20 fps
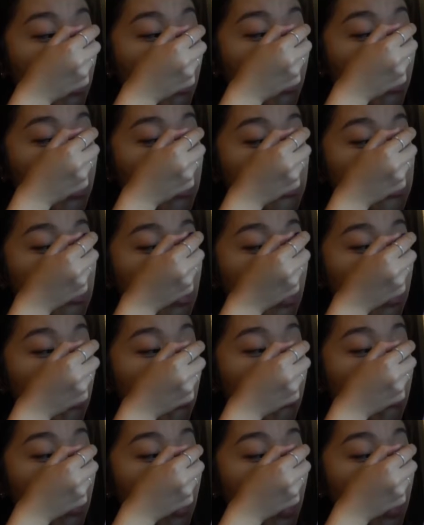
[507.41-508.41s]

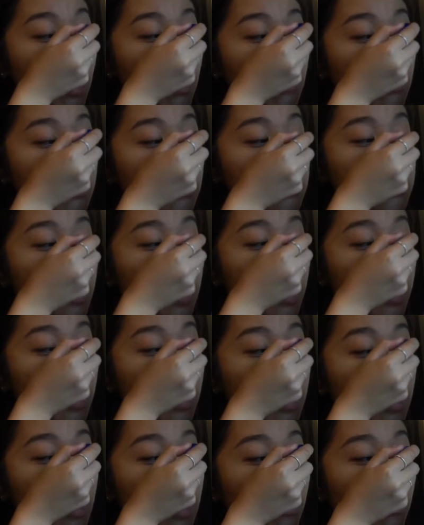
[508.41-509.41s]
Also, I was
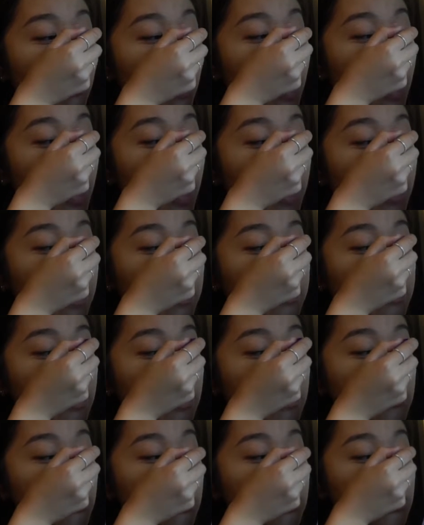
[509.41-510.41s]
like, why did
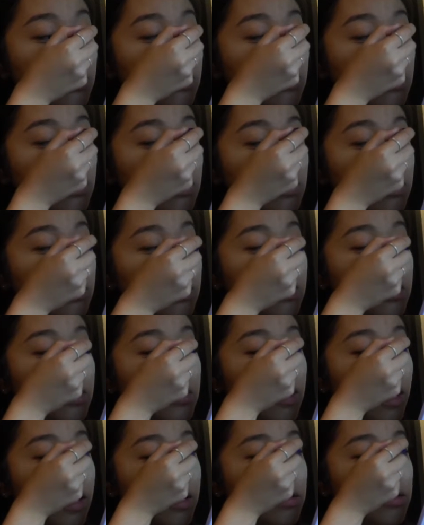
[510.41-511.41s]
I choose to
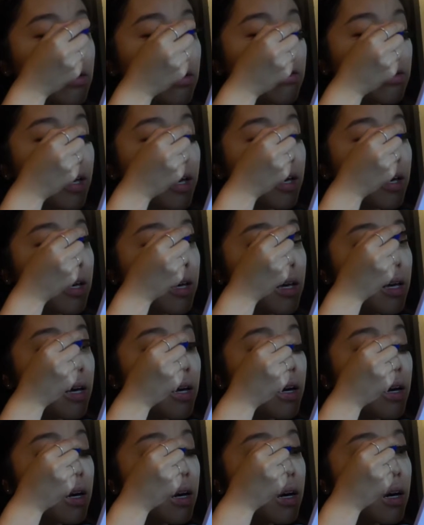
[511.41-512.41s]
stay so late
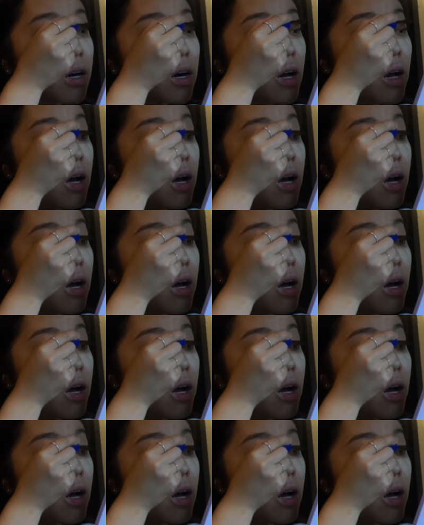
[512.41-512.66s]
here